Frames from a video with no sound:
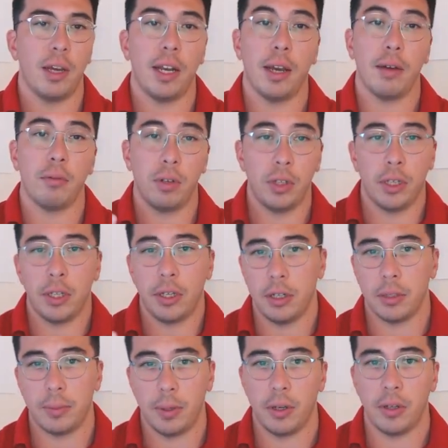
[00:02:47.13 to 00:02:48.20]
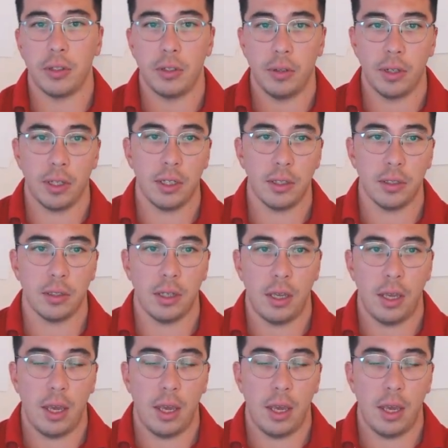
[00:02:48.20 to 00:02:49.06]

might have really good experience doing this.